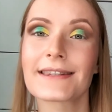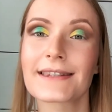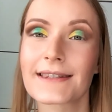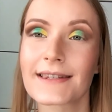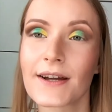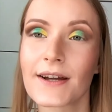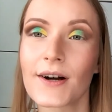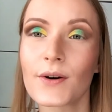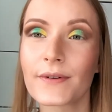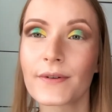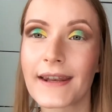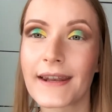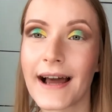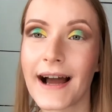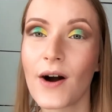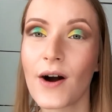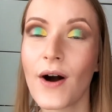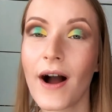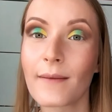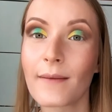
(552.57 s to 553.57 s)
So
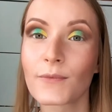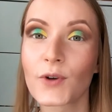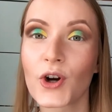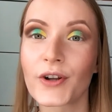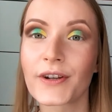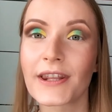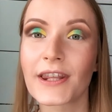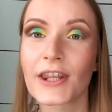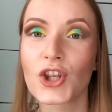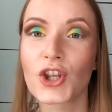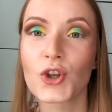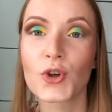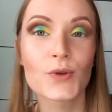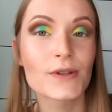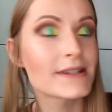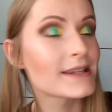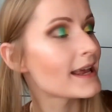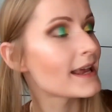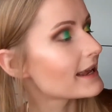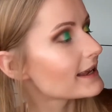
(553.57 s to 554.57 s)
now I'm gonna
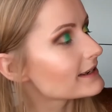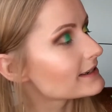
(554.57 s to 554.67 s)
use